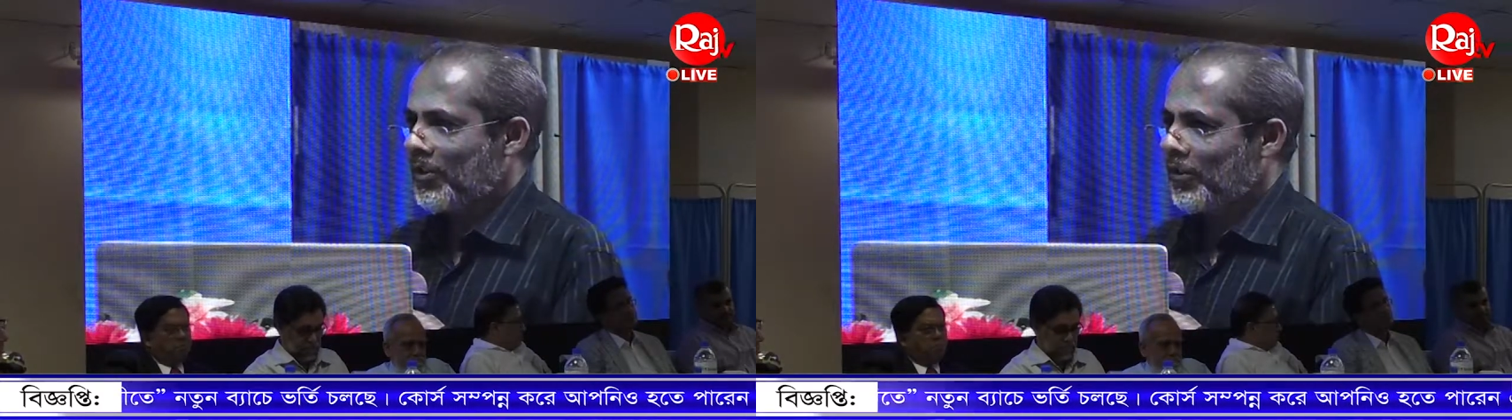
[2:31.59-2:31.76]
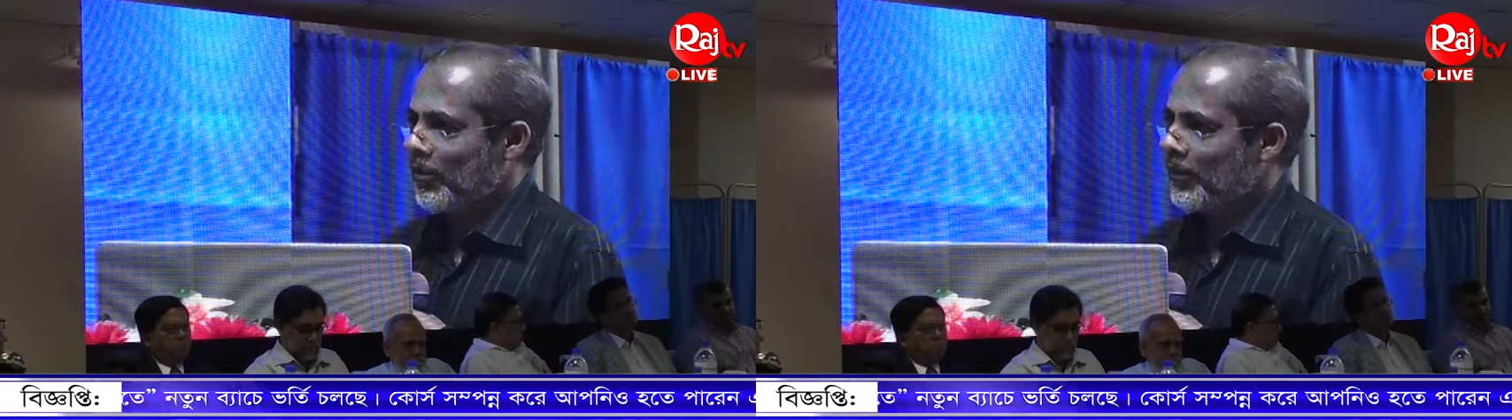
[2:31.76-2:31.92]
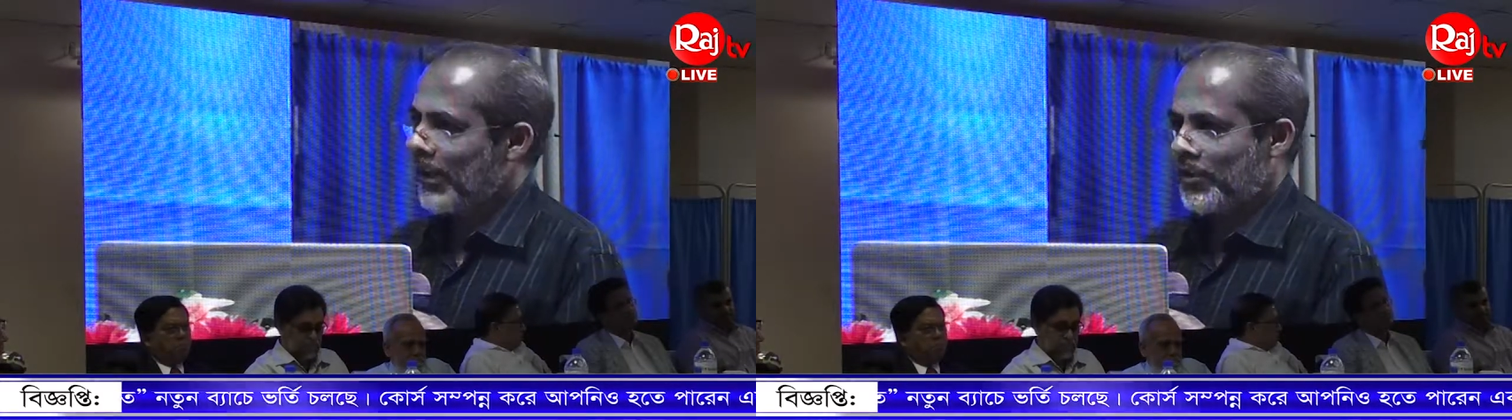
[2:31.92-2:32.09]

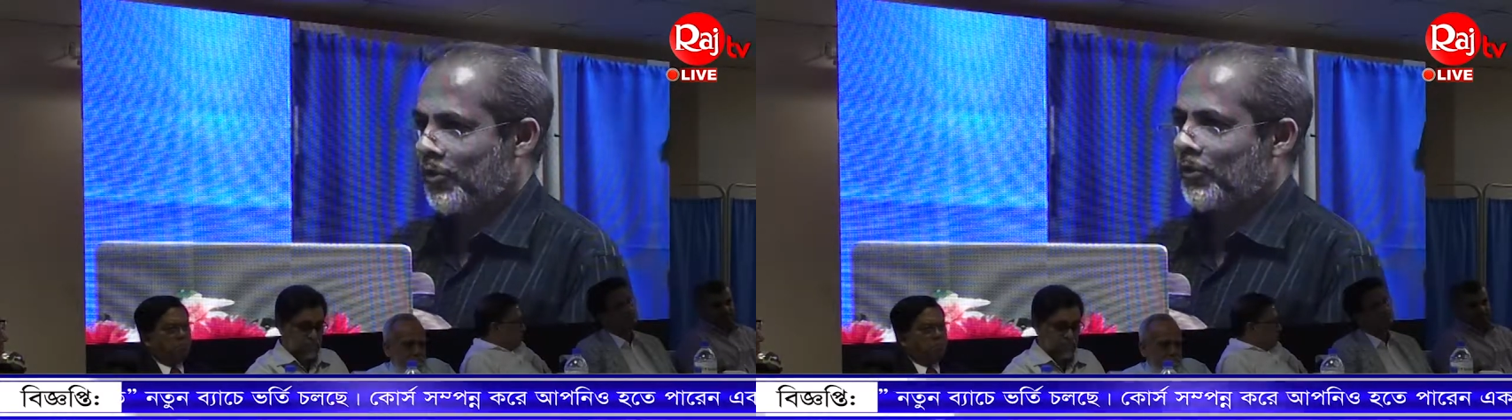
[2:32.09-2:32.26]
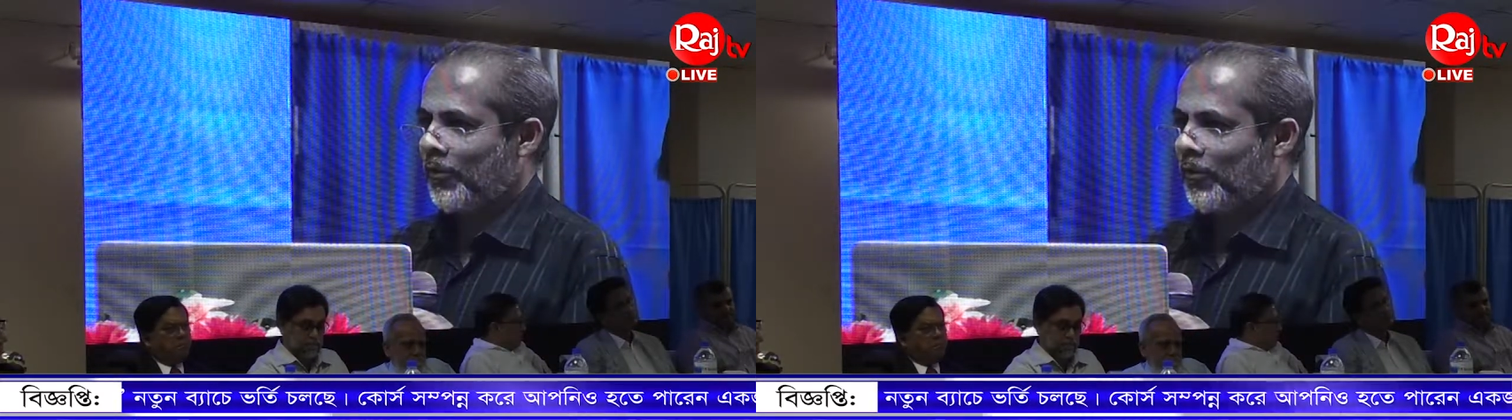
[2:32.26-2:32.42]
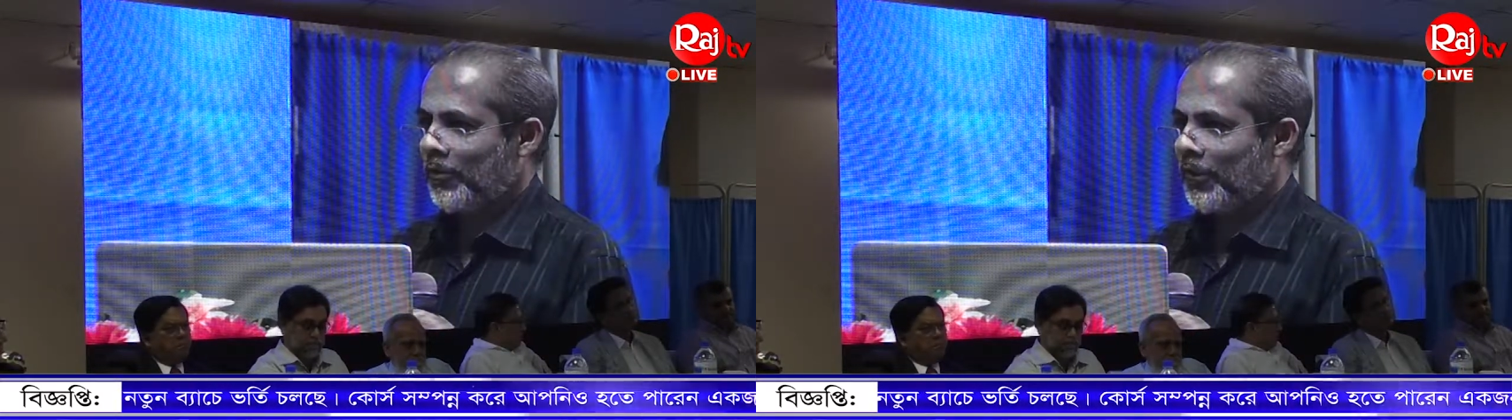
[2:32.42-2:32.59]
So that
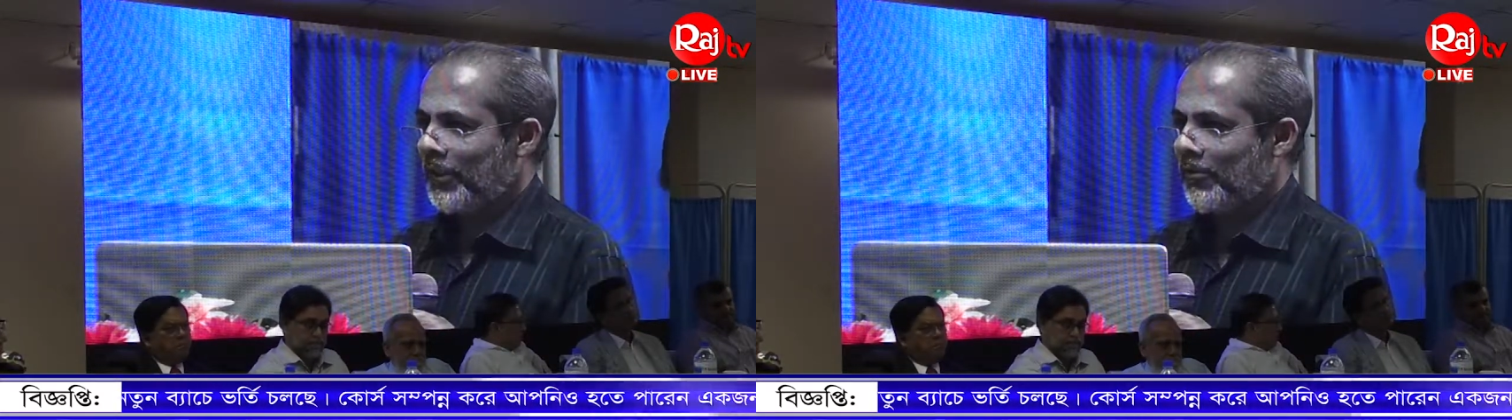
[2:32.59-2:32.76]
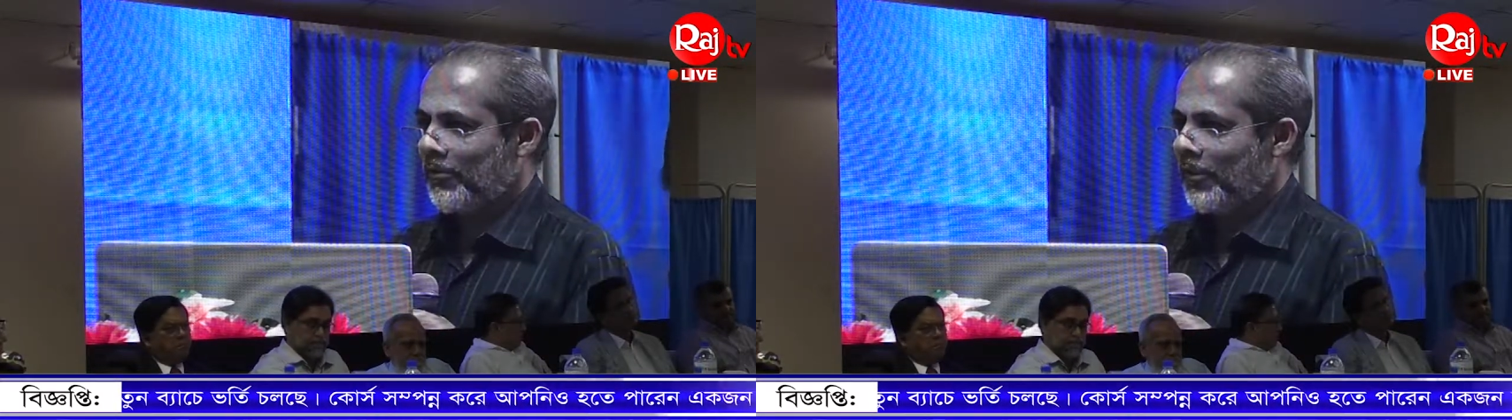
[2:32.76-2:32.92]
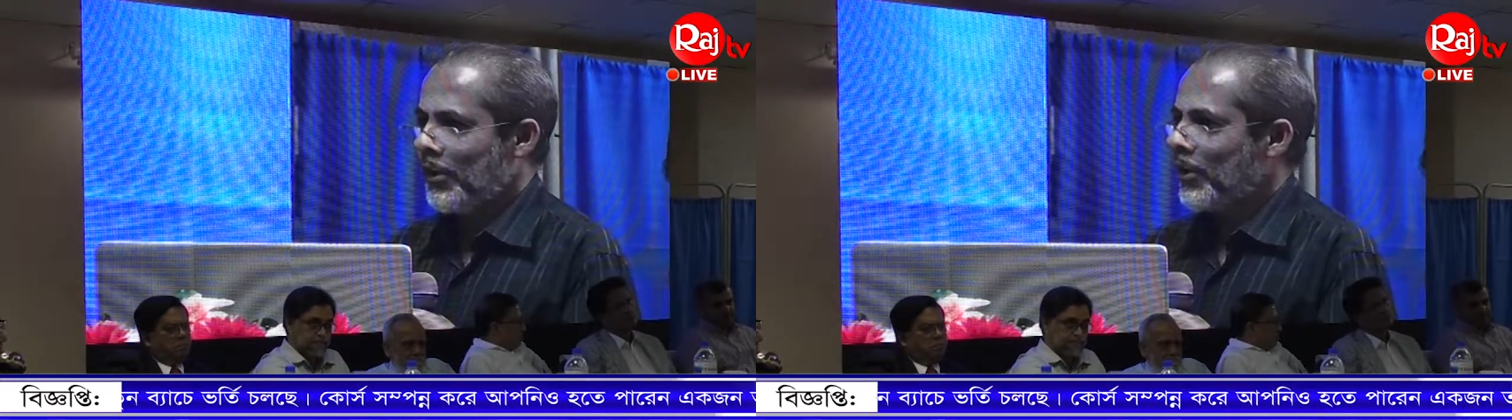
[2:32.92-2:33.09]
should
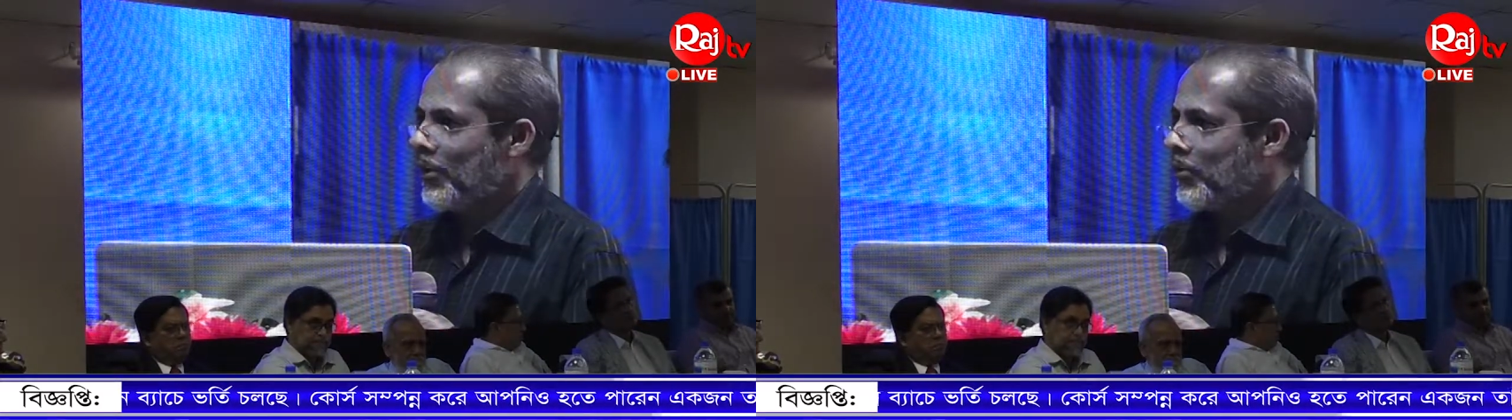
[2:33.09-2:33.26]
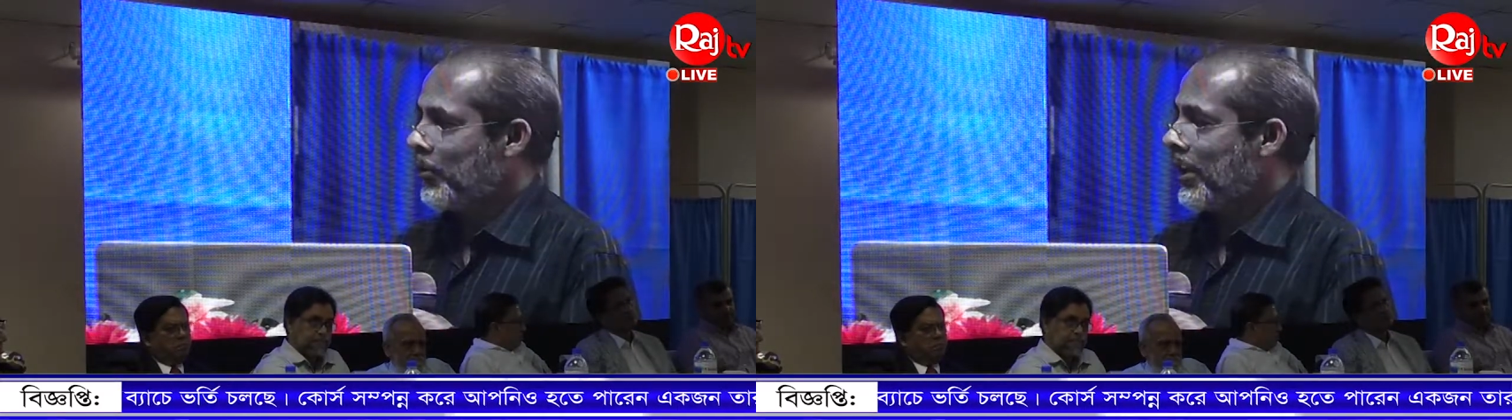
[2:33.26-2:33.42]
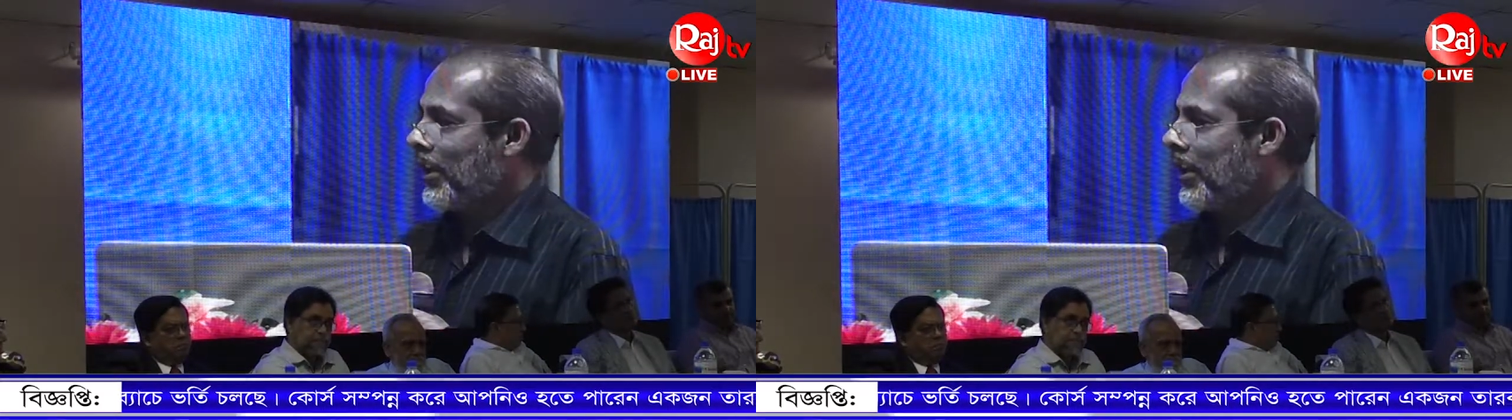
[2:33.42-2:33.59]
continue.
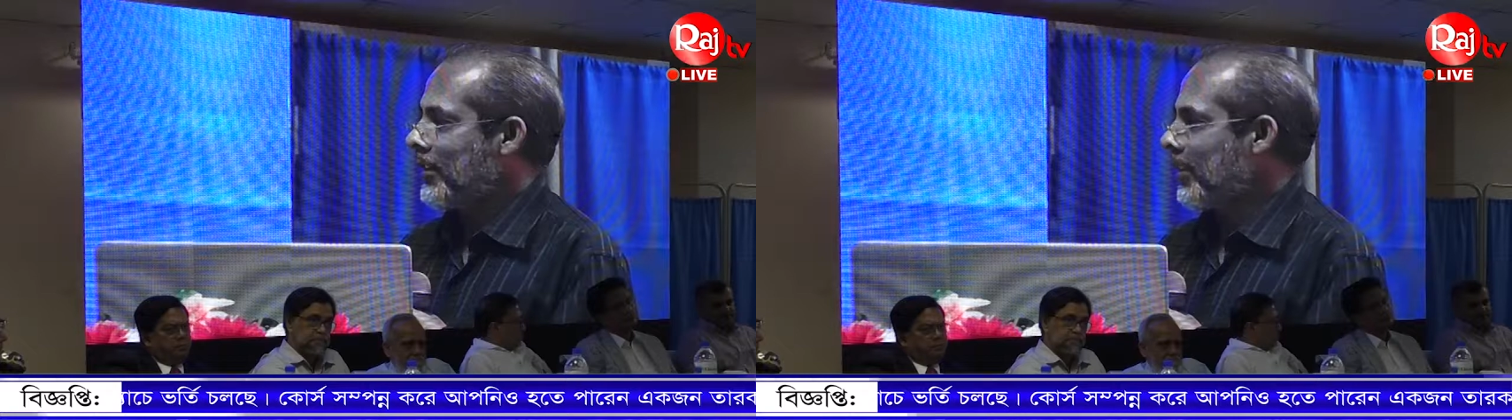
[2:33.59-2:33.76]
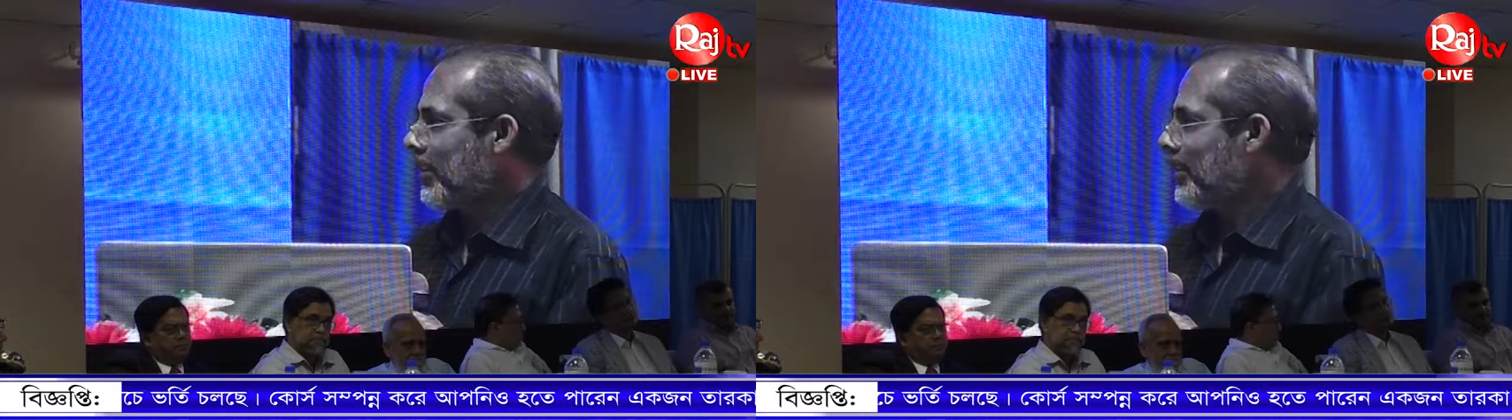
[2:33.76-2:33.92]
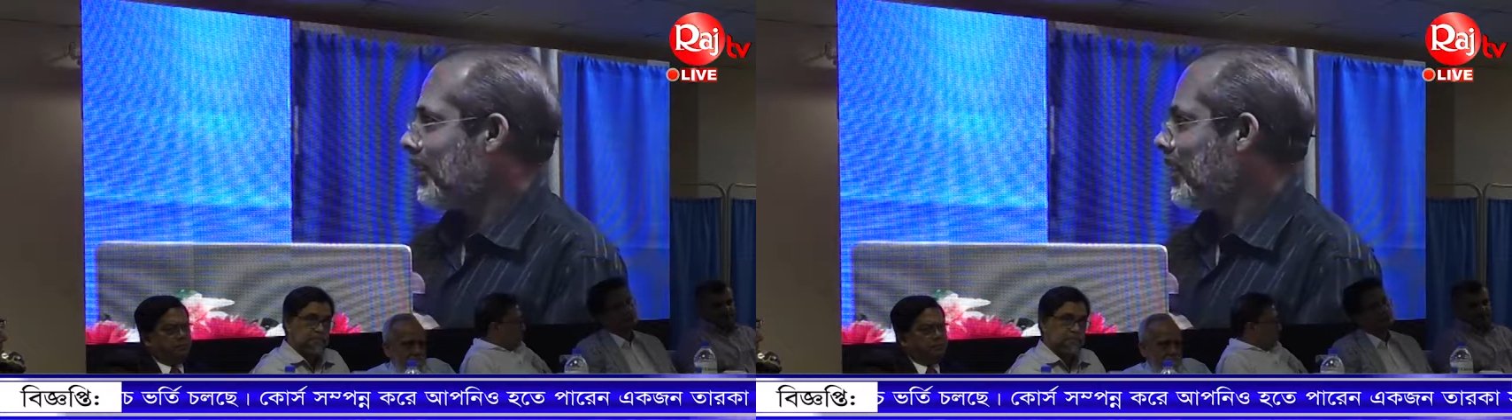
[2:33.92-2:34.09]
Today I
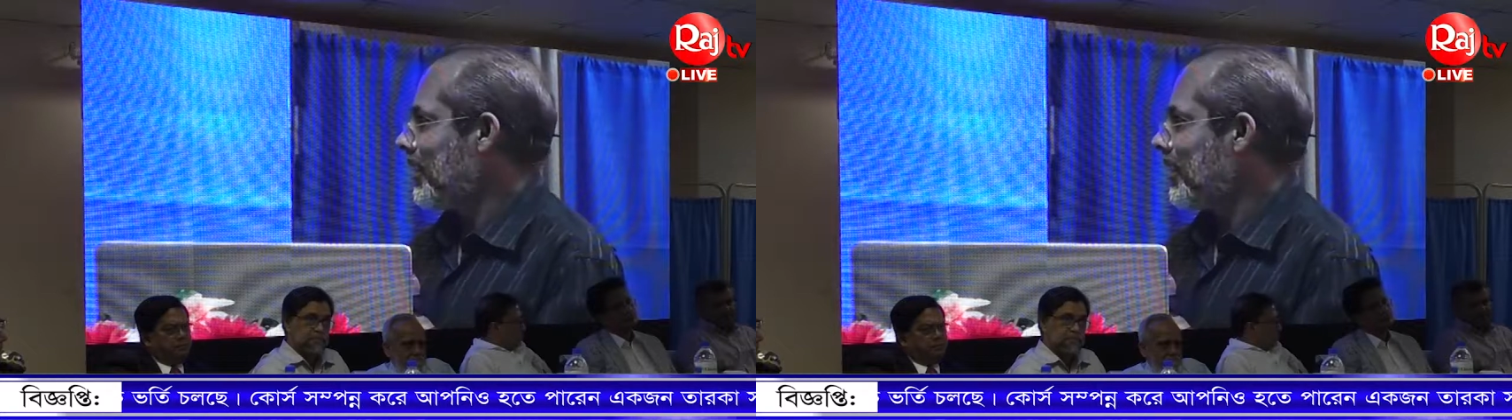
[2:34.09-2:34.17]
think